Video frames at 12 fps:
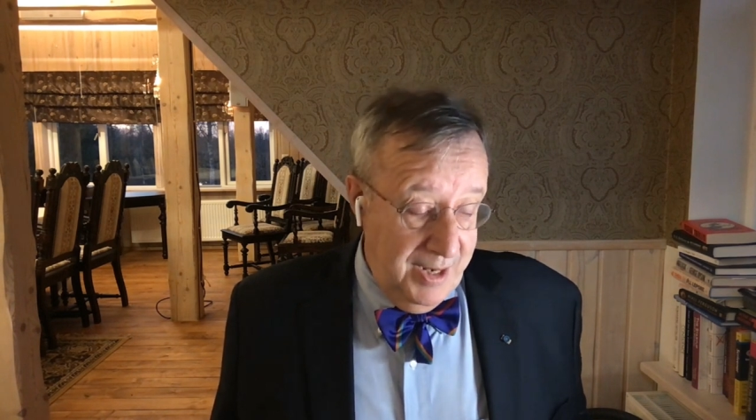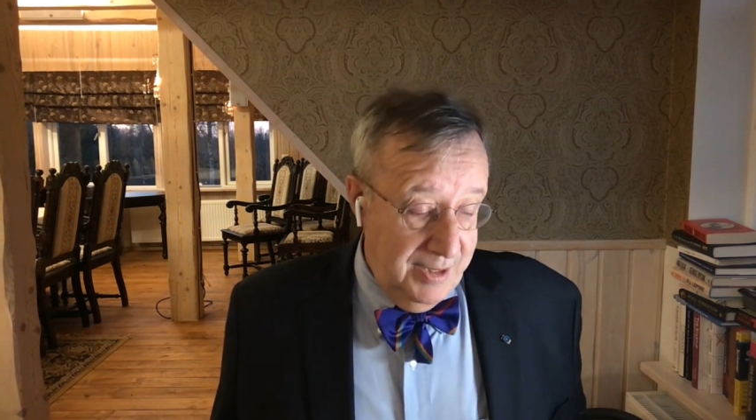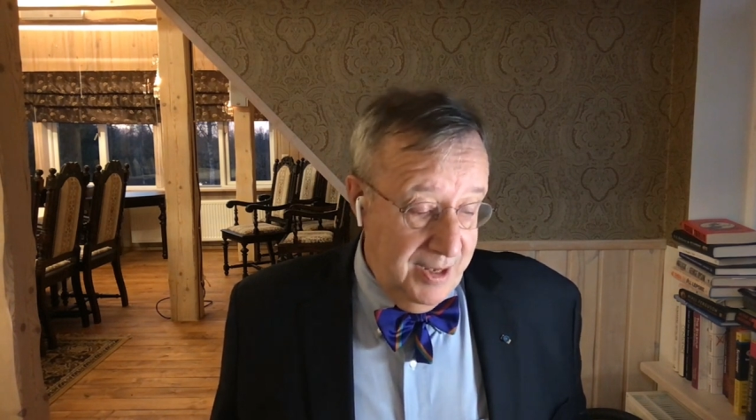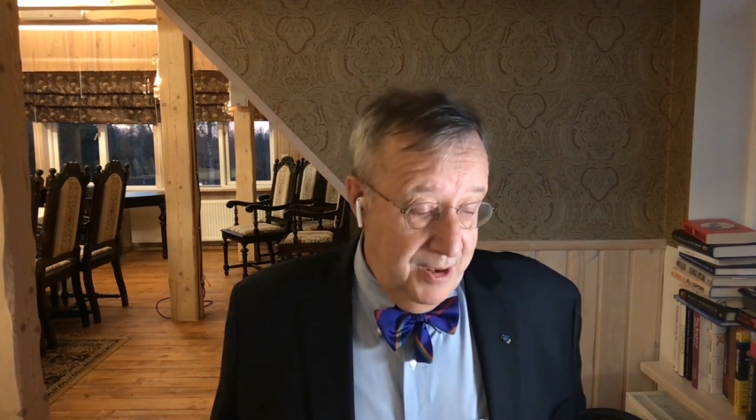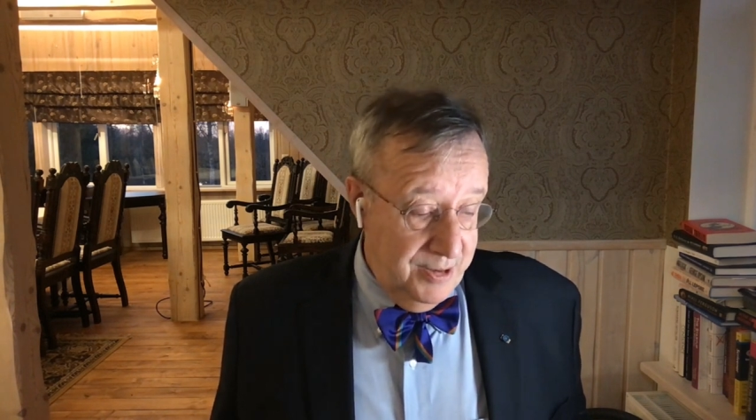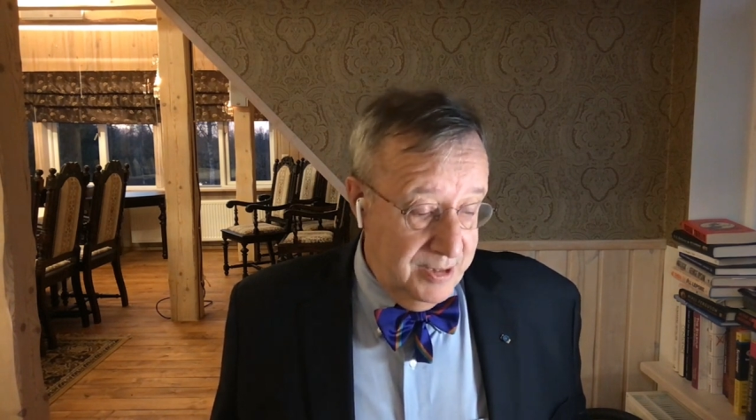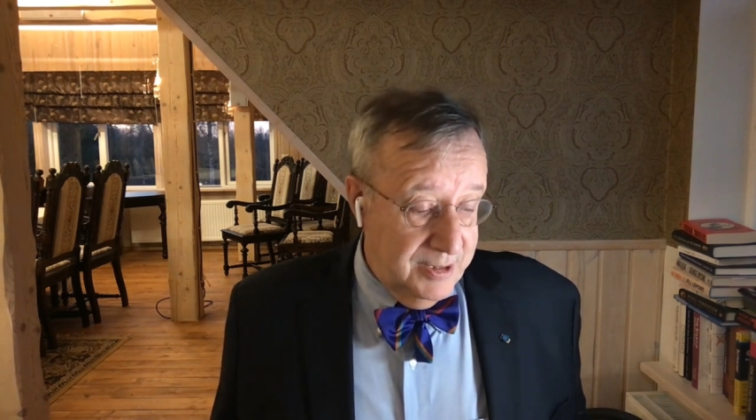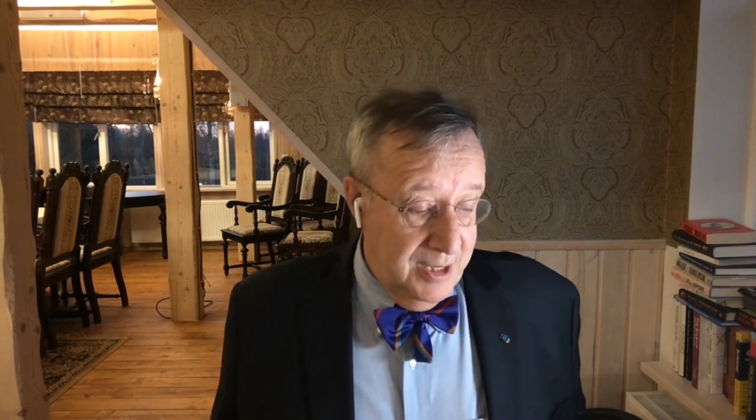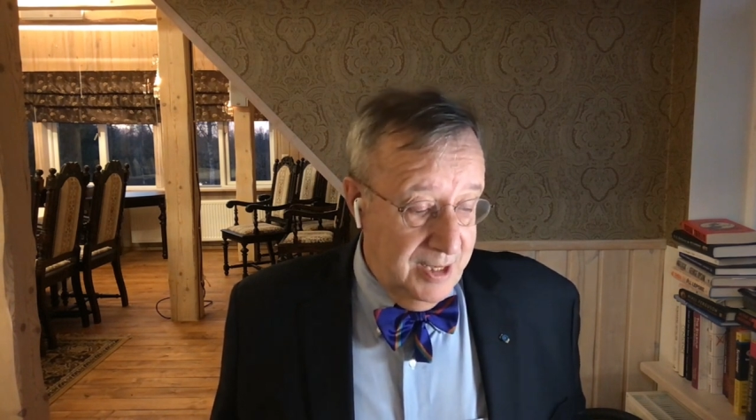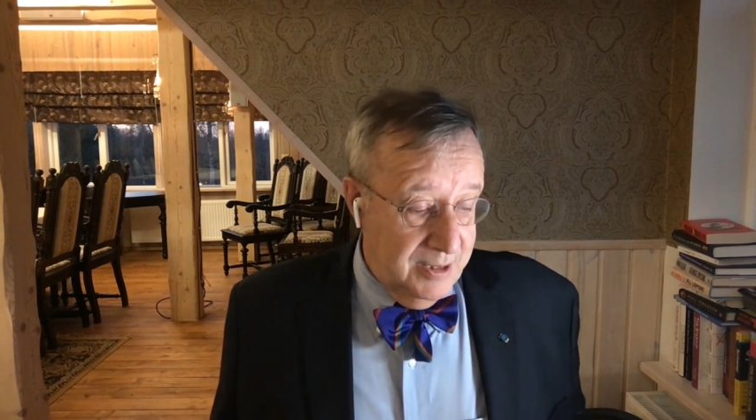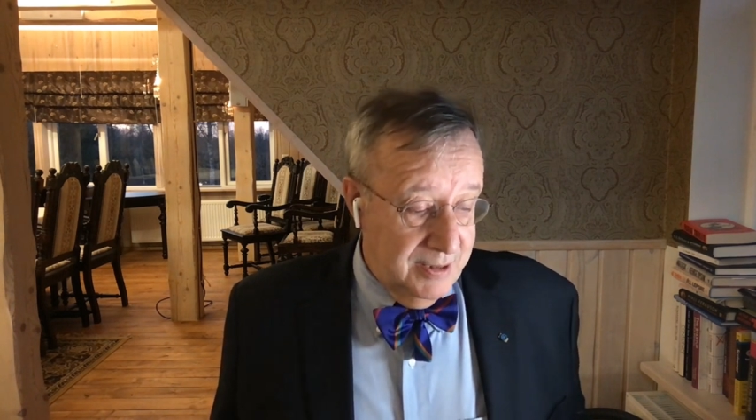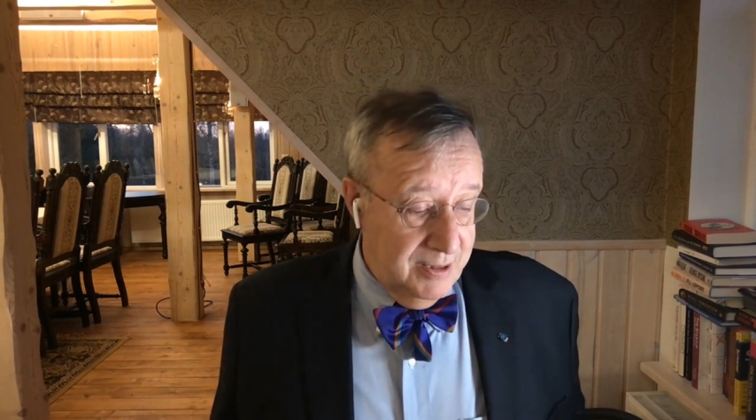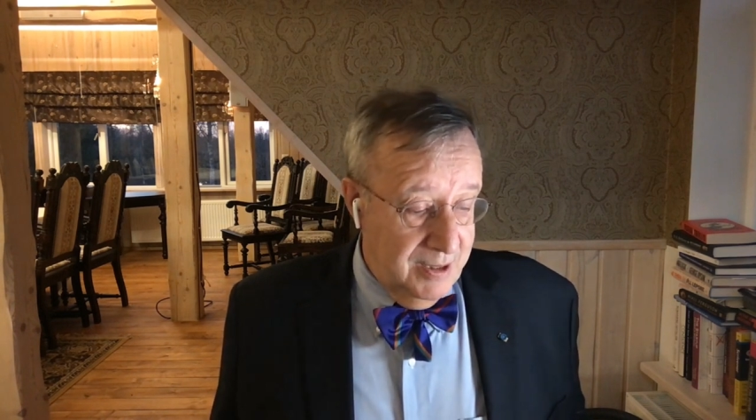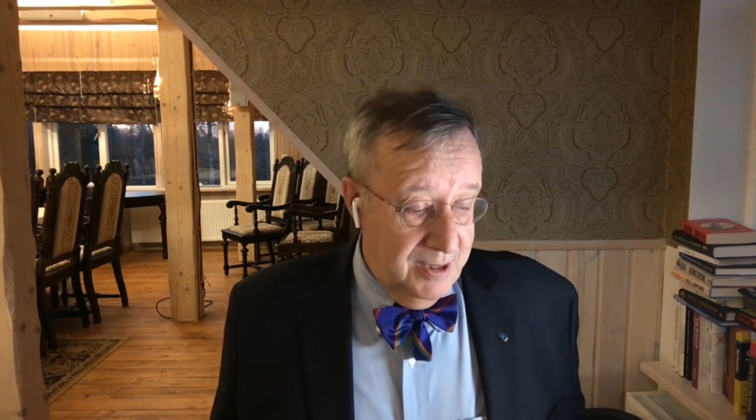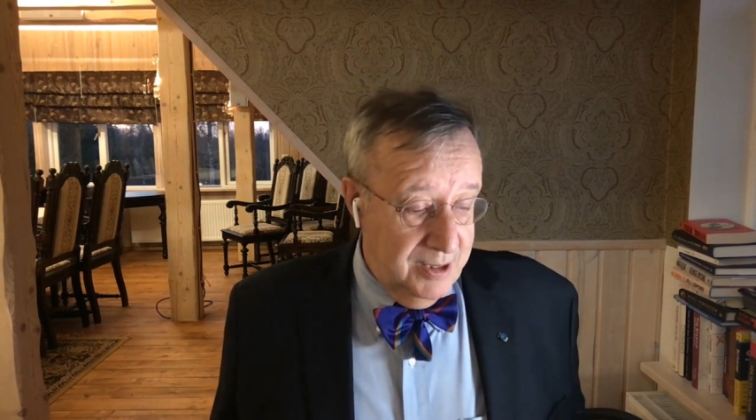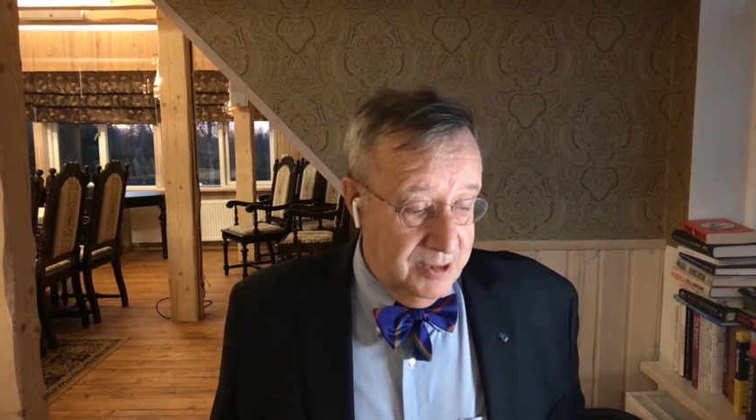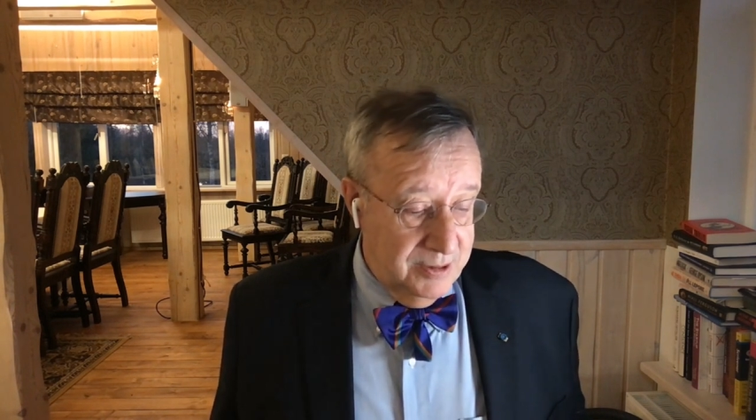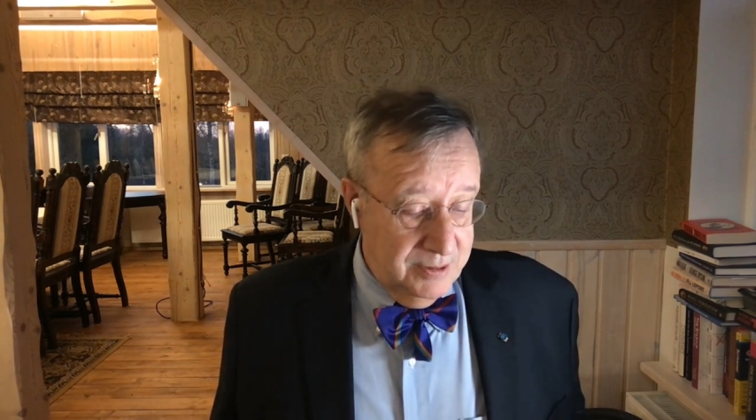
näide on, et